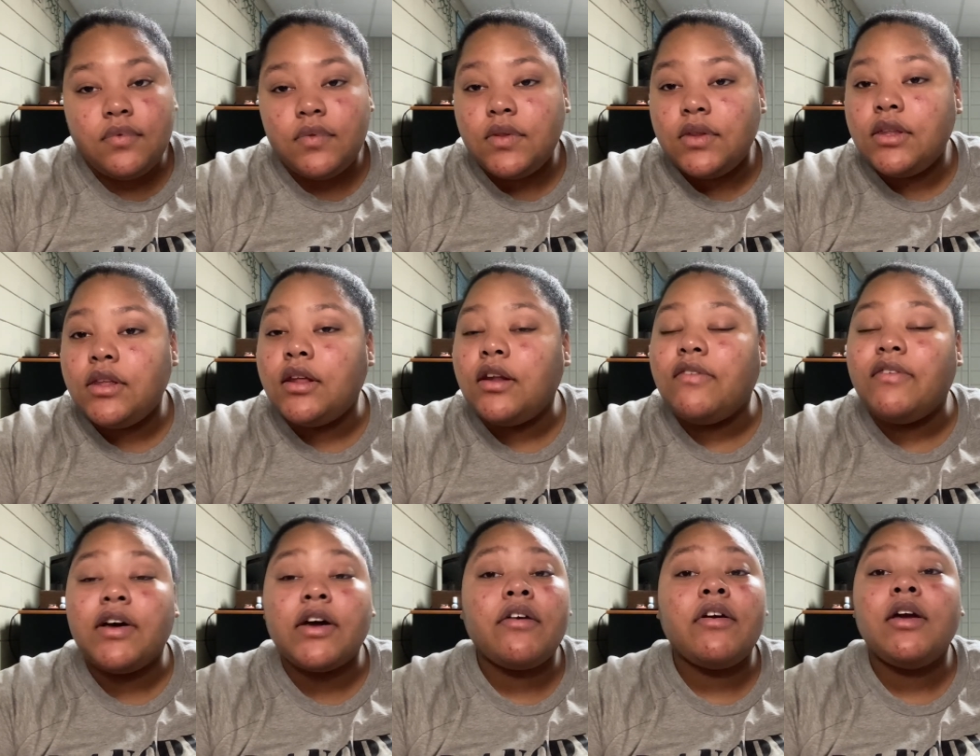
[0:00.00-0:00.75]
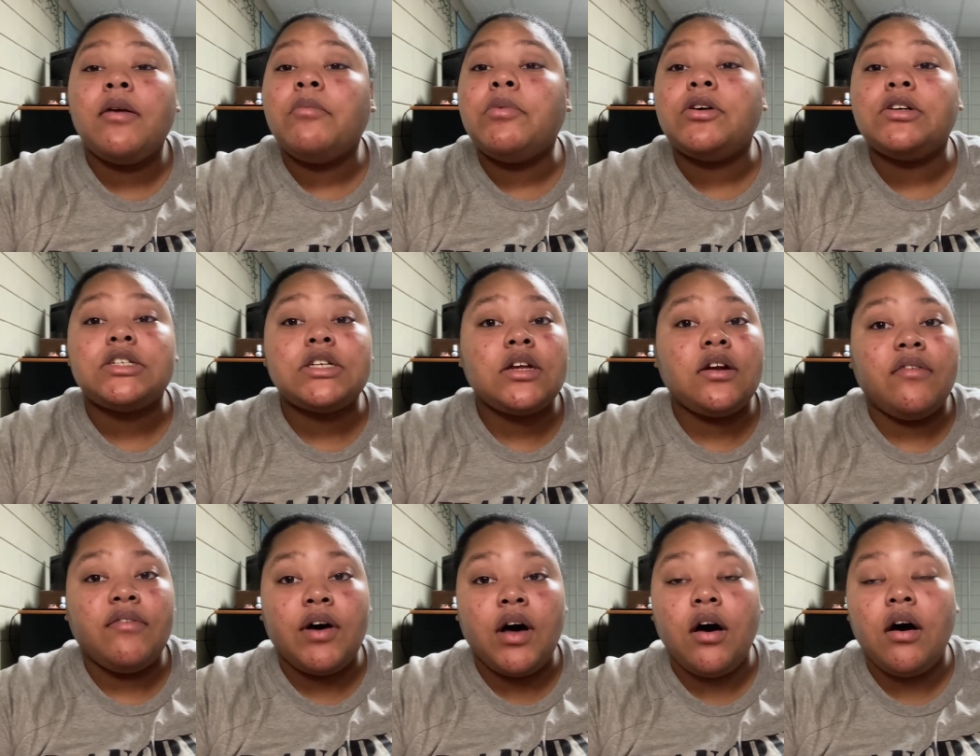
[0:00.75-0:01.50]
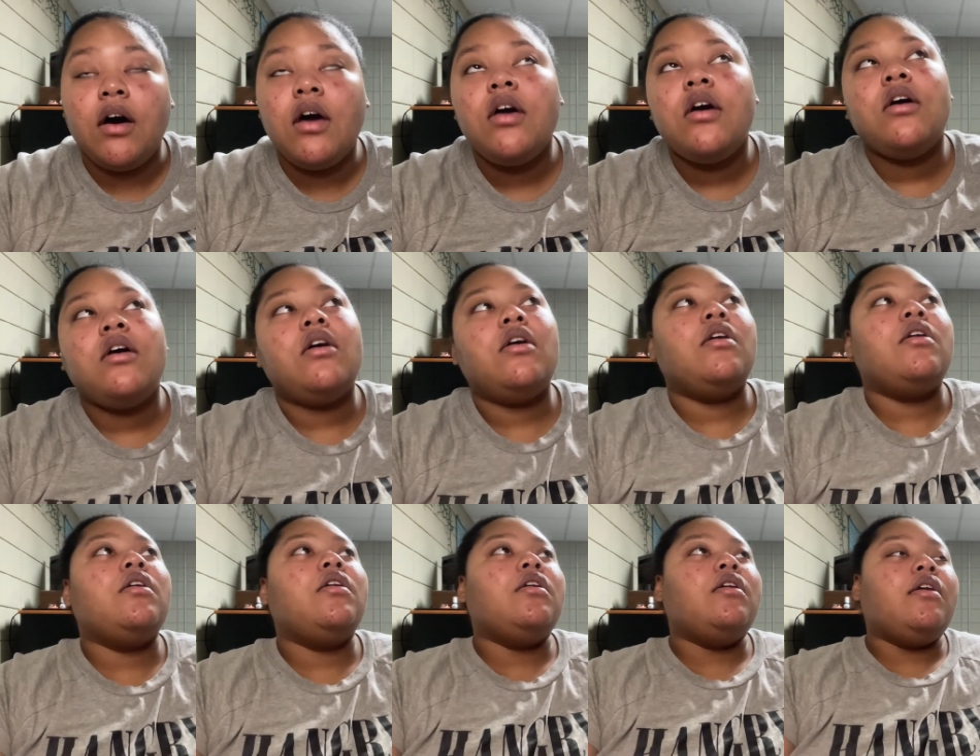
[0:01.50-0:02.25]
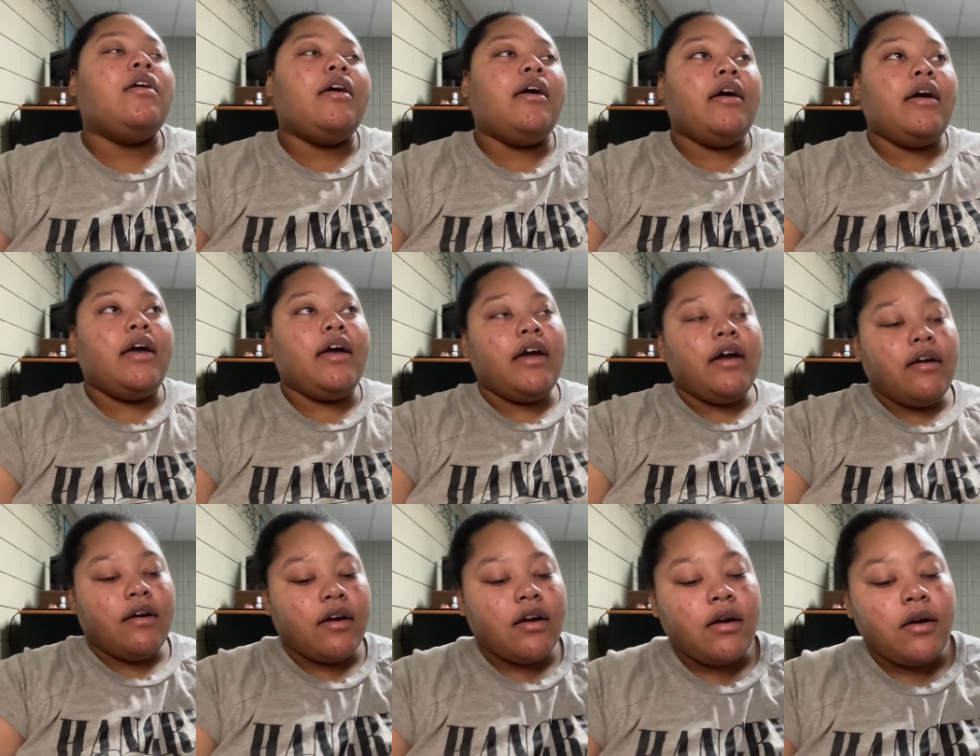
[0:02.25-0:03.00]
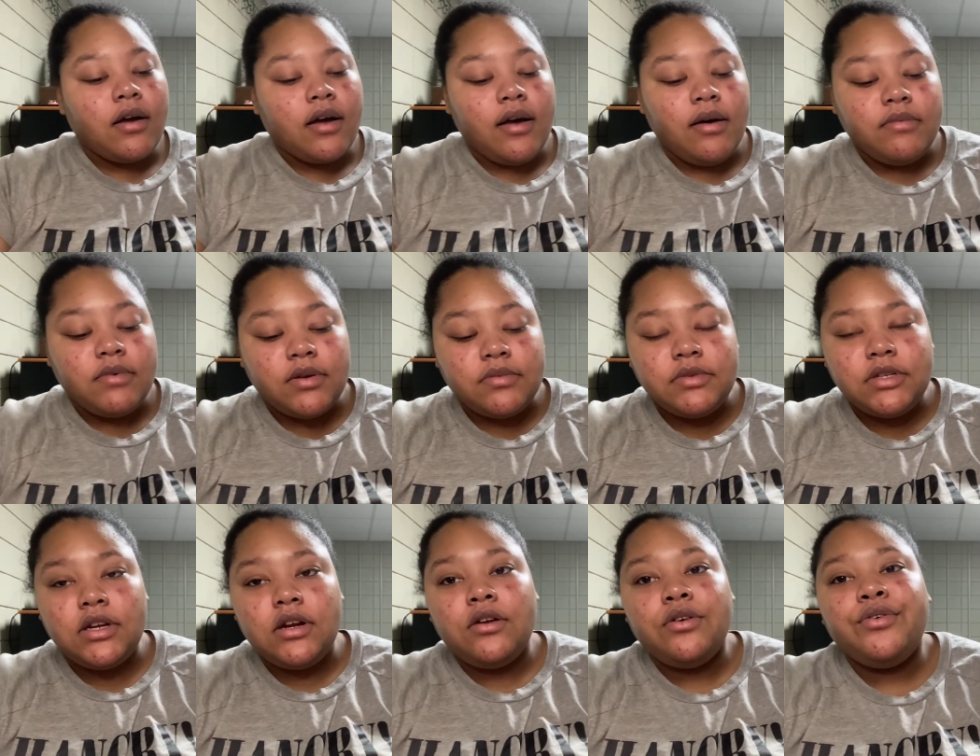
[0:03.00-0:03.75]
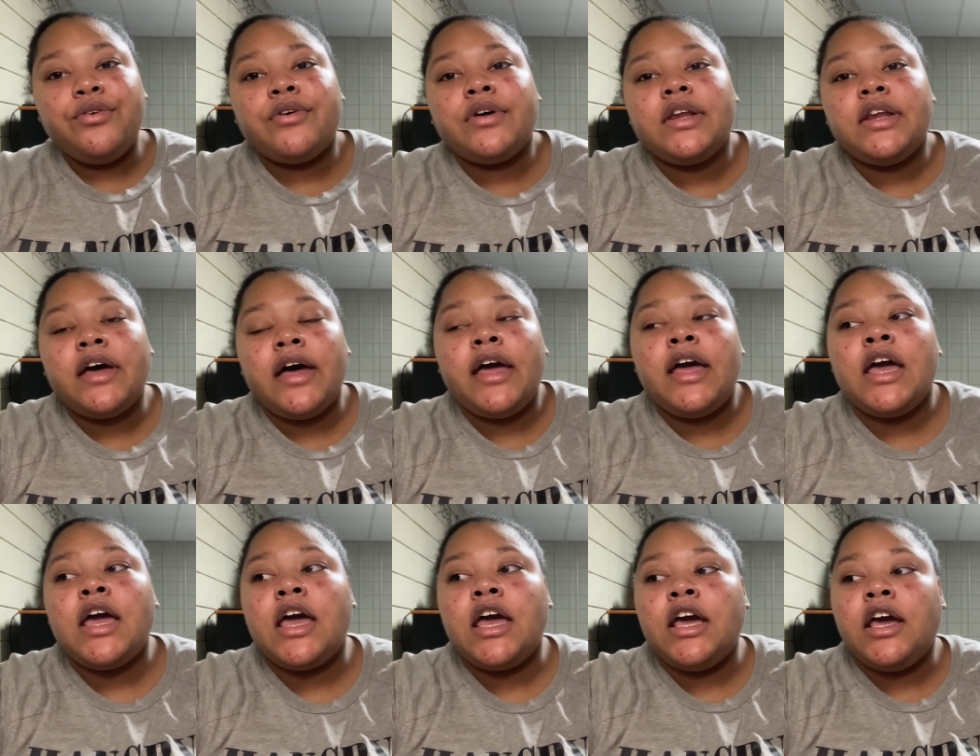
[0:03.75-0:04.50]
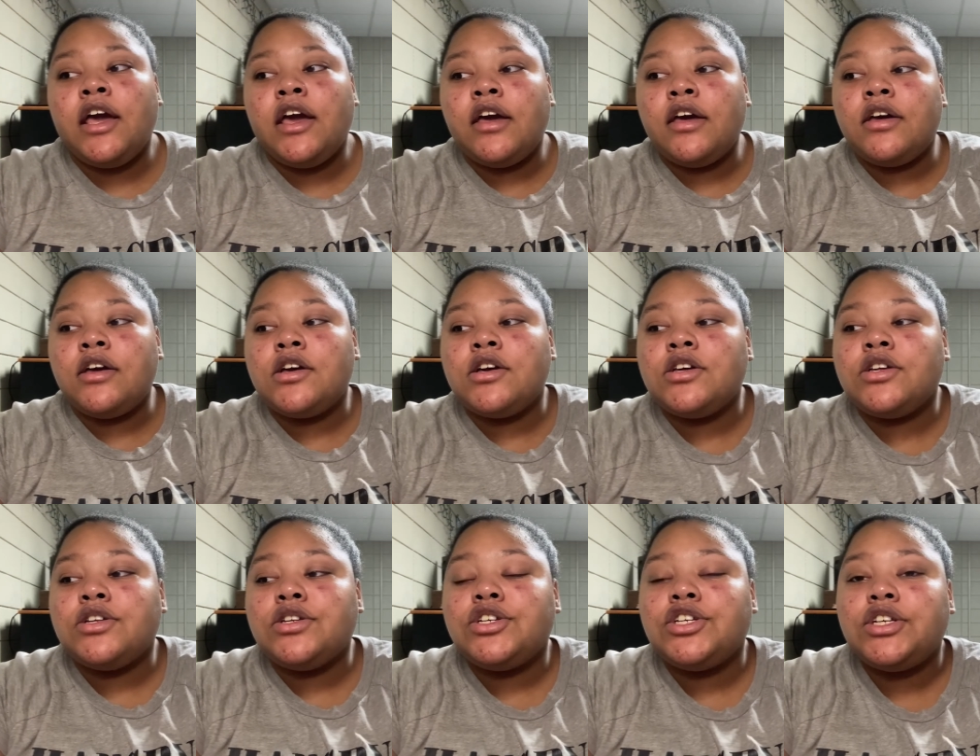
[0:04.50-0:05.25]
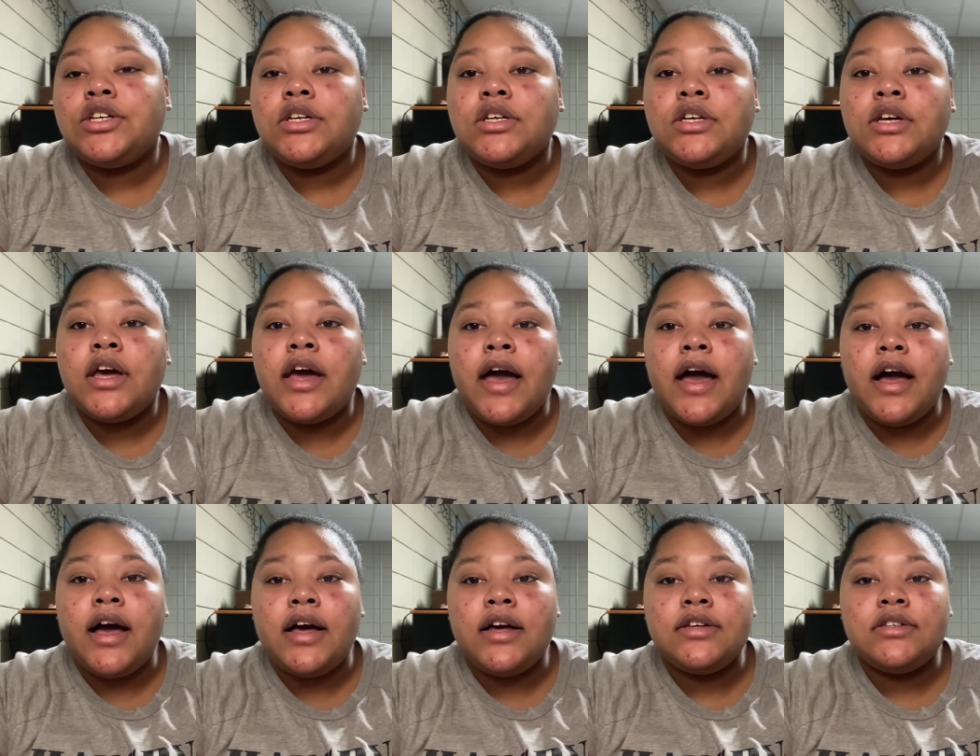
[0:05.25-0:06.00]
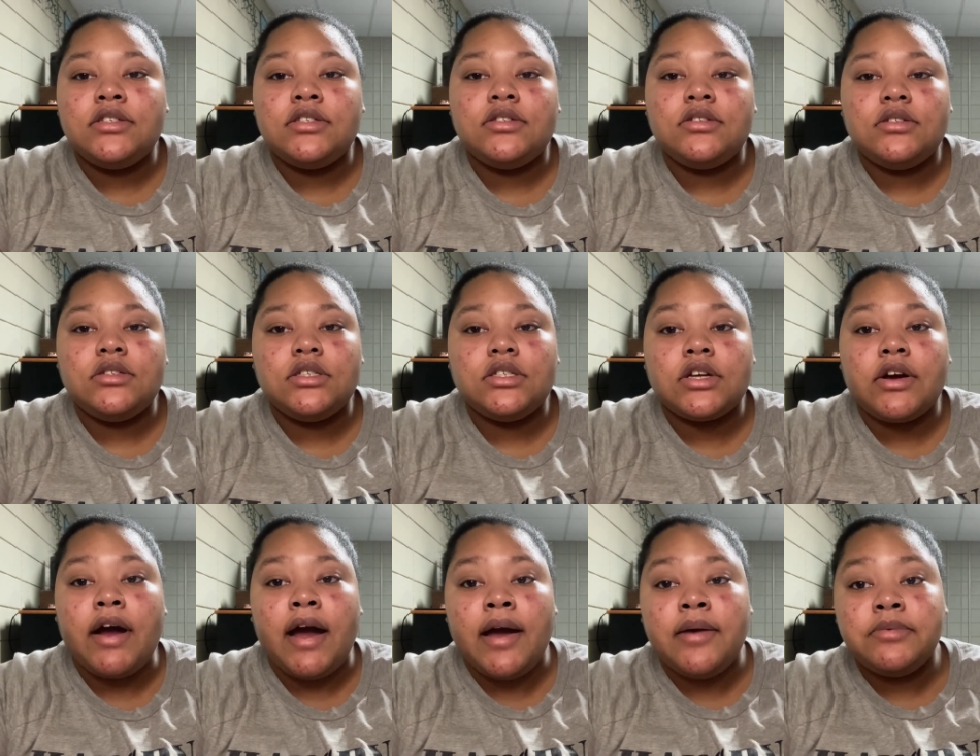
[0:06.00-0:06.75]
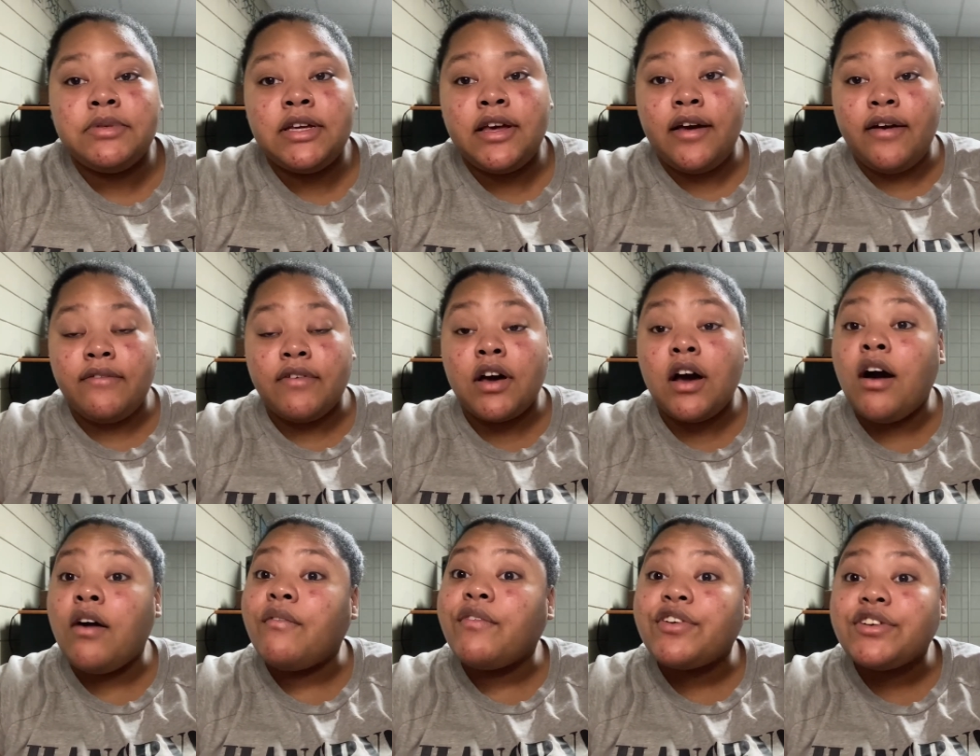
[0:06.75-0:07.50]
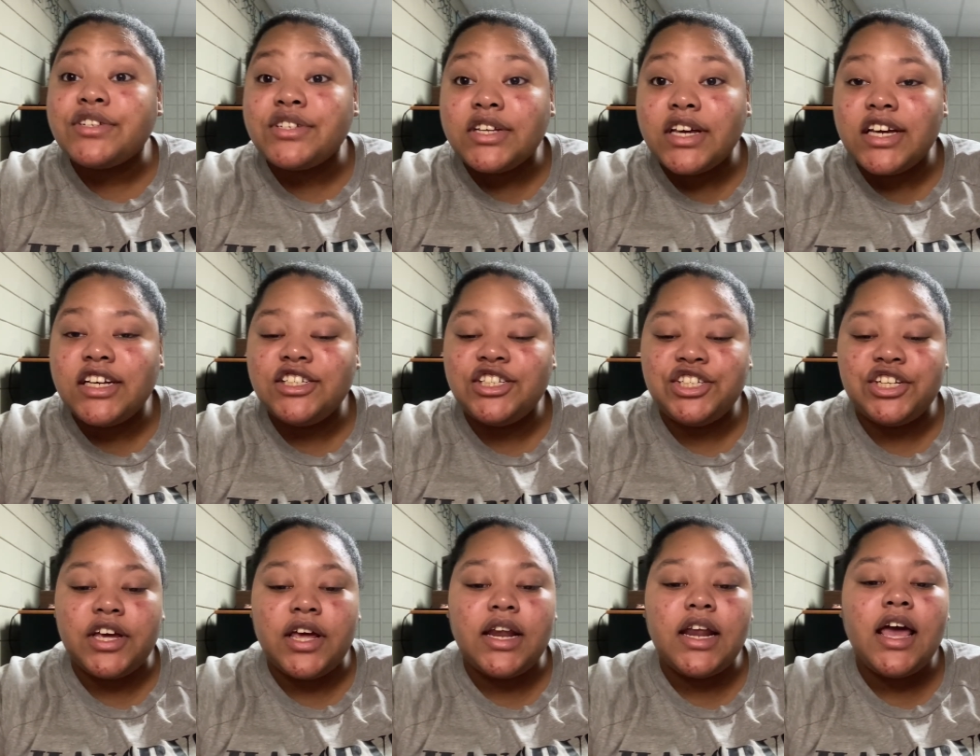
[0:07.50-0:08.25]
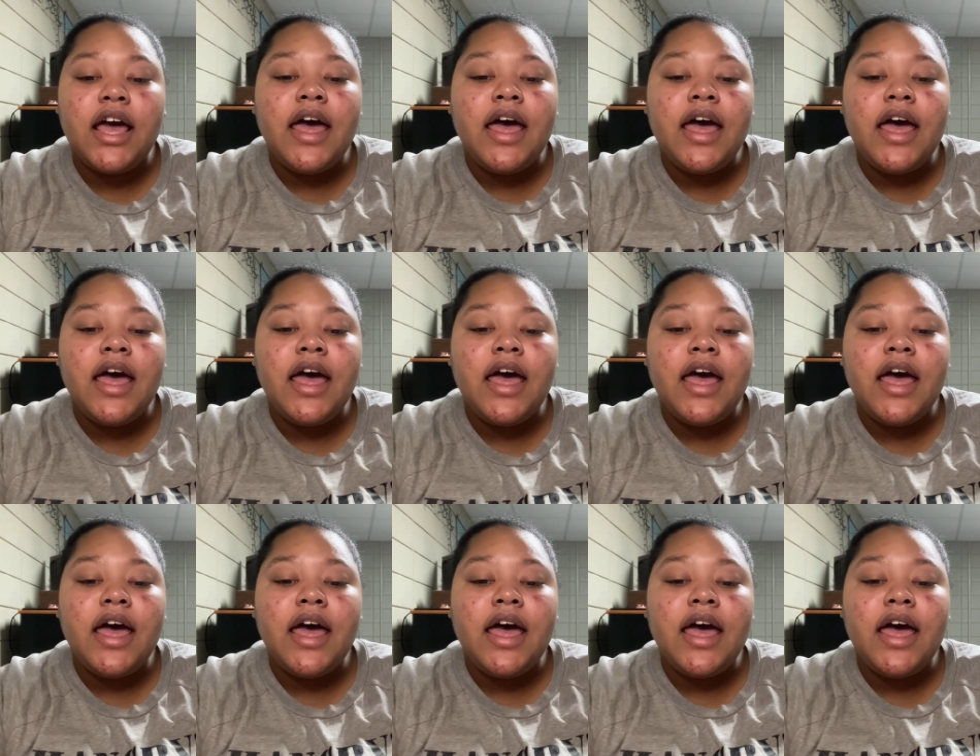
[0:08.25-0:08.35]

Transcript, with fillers: to the fuckery and bullshit of all. Erica come up to the hookah night, and she asked Scrap to have a conversation.